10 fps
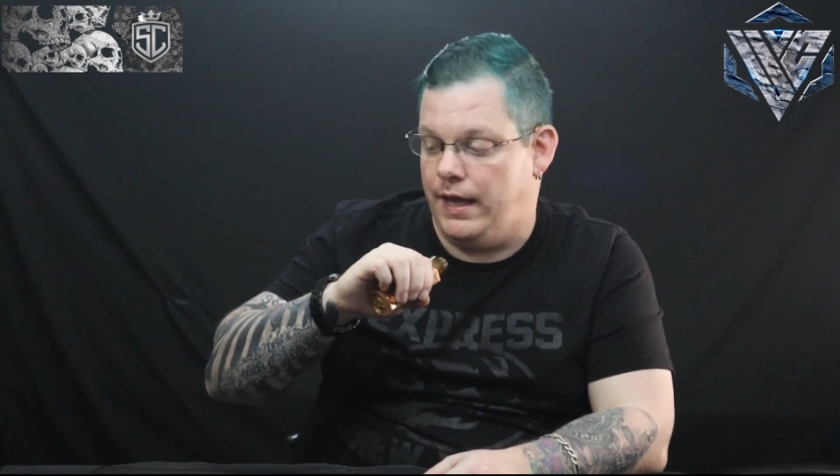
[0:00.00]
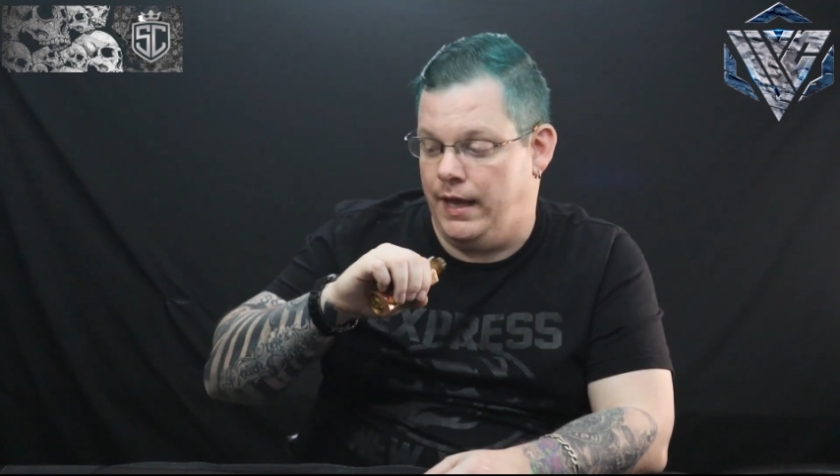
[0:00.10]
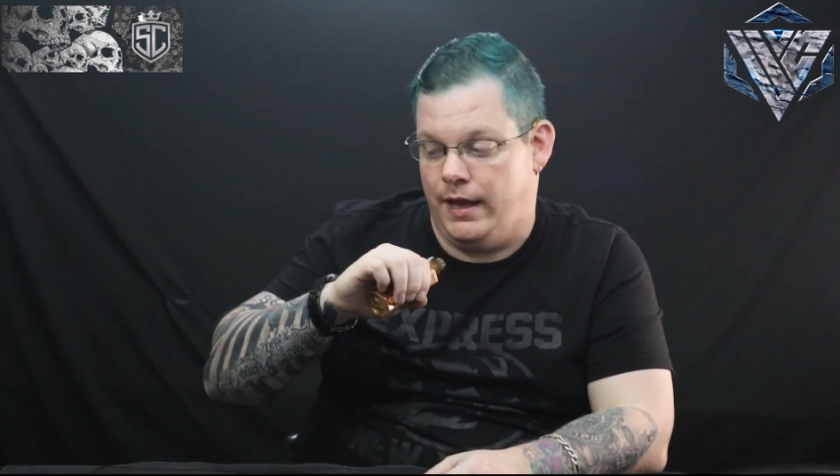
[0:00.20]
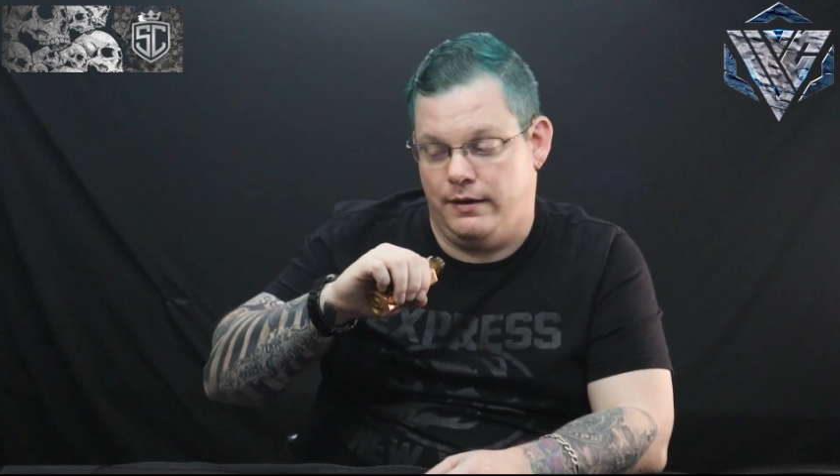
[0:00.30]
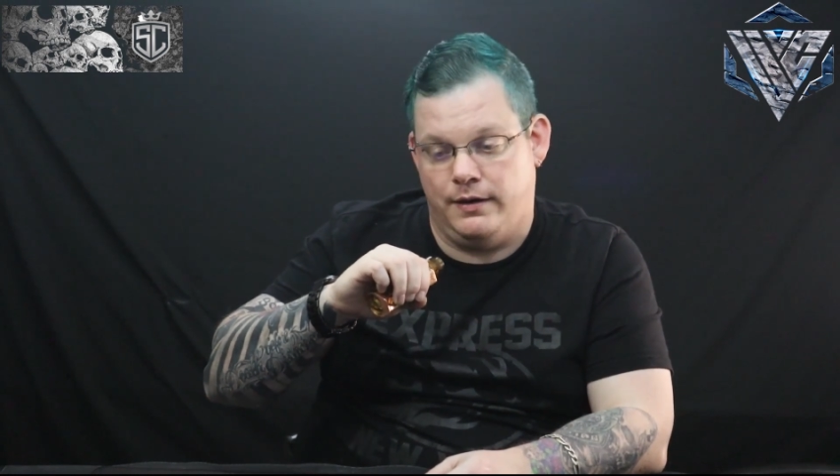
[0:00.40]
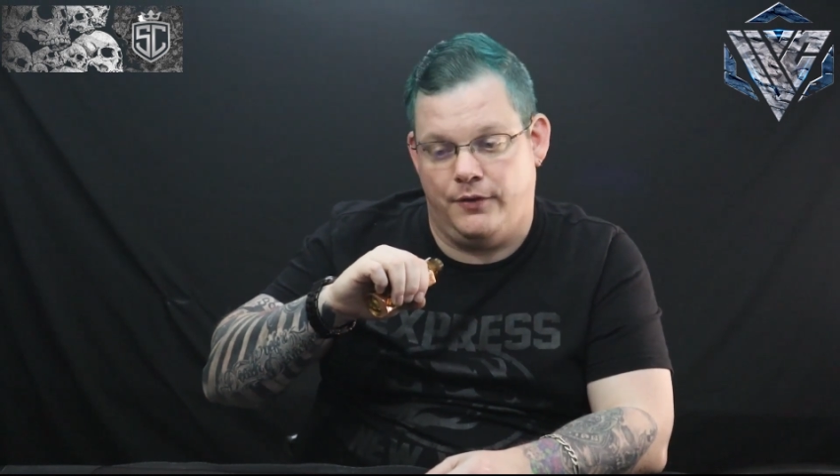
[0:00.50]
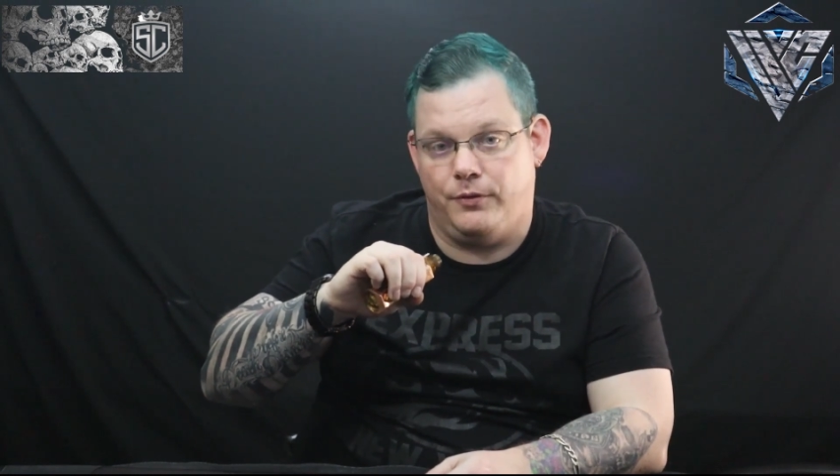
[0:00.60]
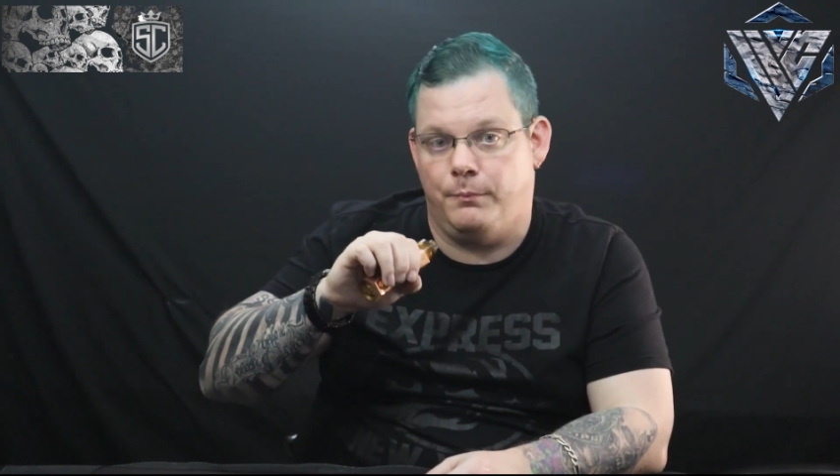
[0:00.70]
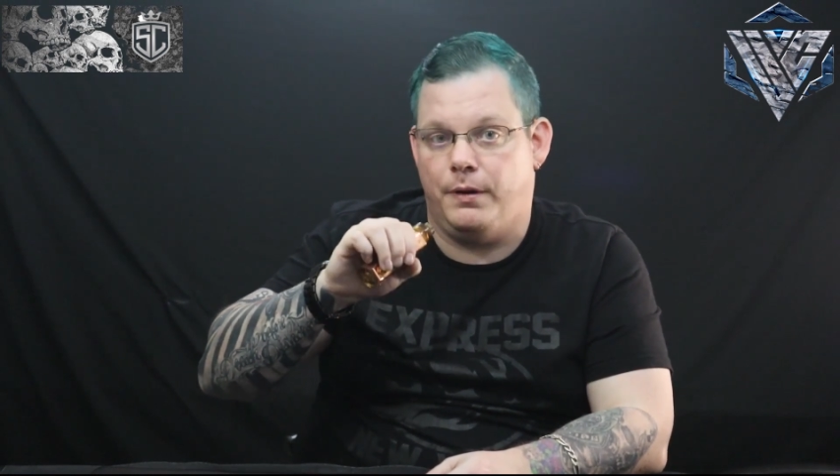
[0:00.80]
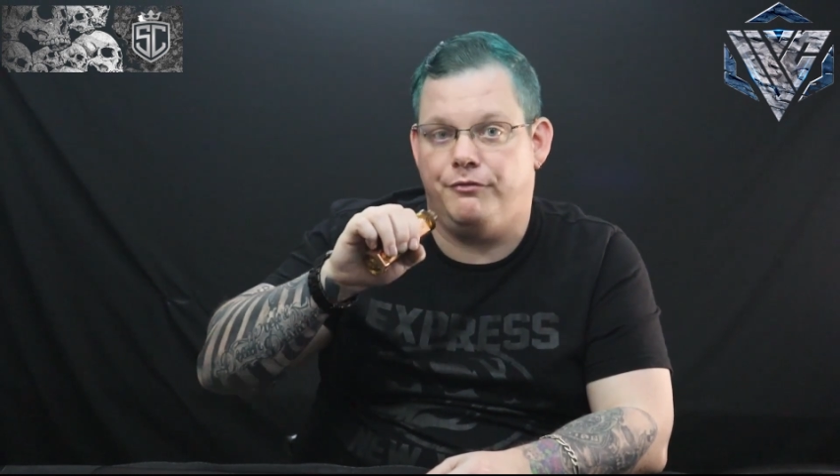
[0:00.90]
and
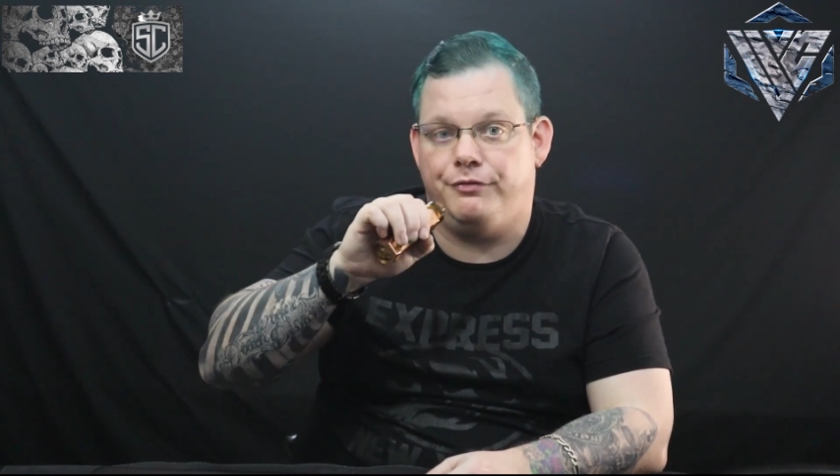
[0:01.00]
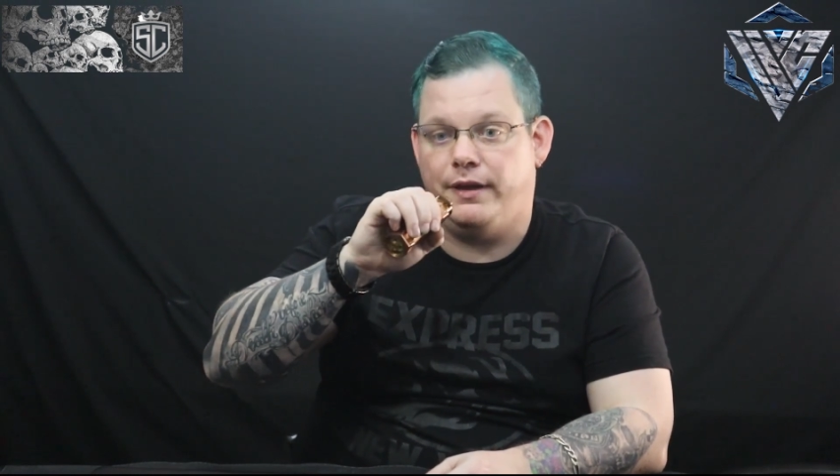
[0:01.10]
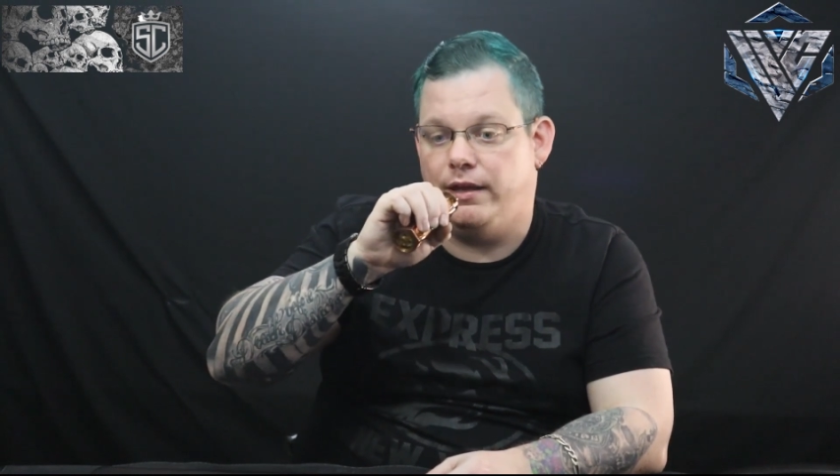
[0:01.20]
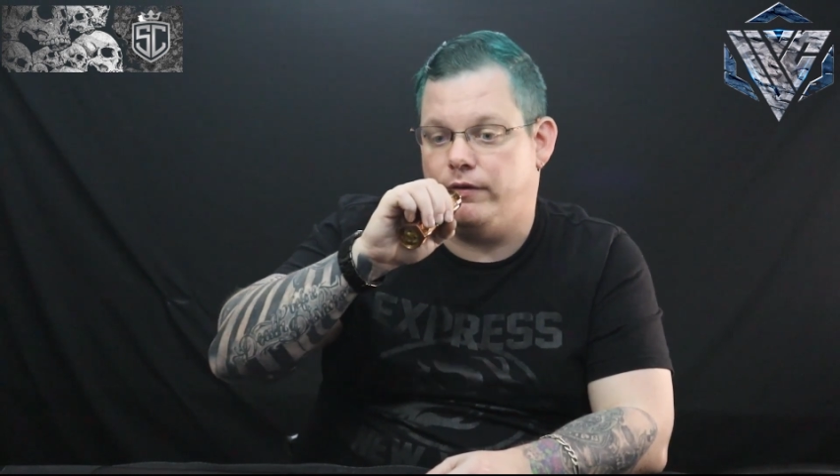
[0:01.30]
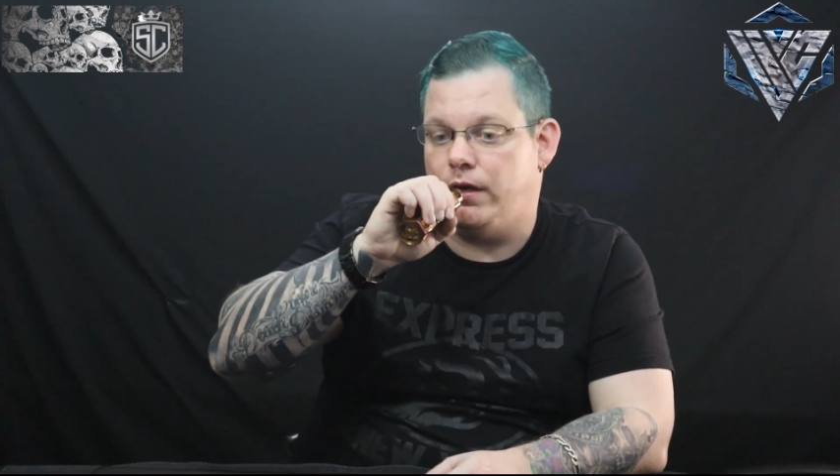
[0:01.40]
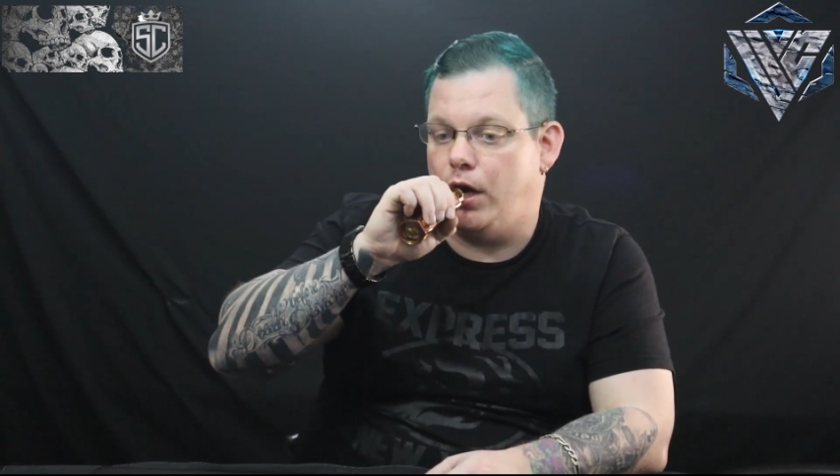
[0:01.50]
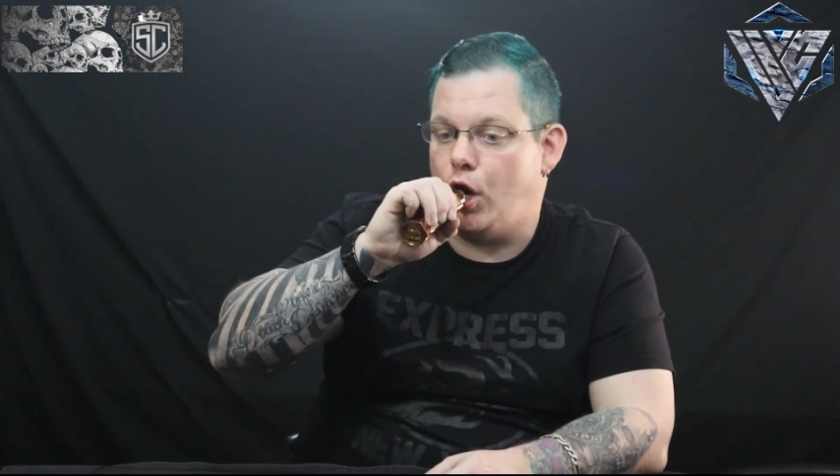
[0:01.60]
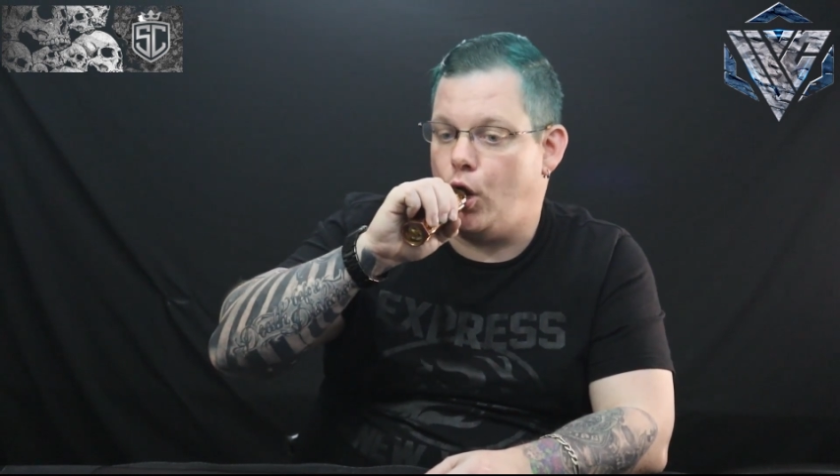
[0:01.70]
nothing but flavor.